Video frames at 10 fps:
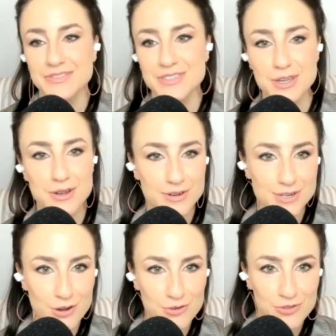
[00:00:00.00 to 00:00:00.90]
So
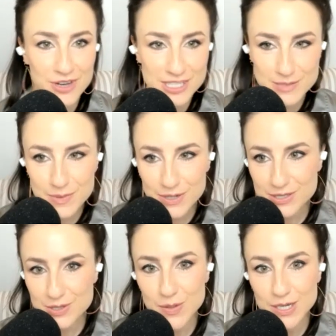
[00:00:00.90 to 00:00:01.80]
no Facebook,
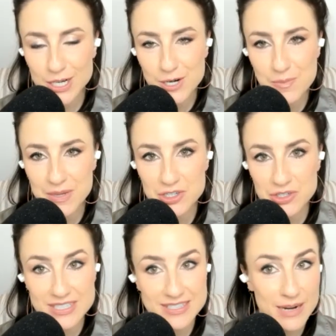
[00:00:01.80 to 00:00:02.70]
Twitter,
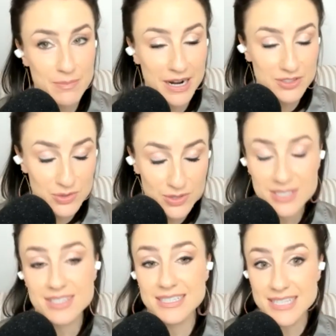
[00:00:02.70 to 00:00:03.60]
Pinterest, and my
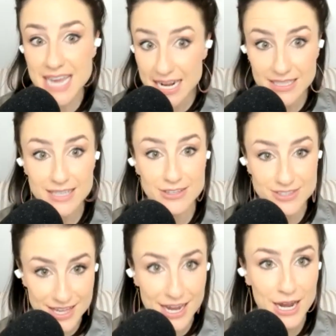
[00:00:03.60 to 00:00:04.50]
story is exactly the
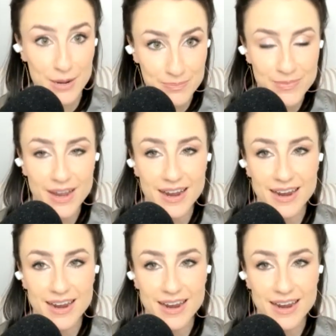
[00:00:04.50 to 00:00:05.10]
same.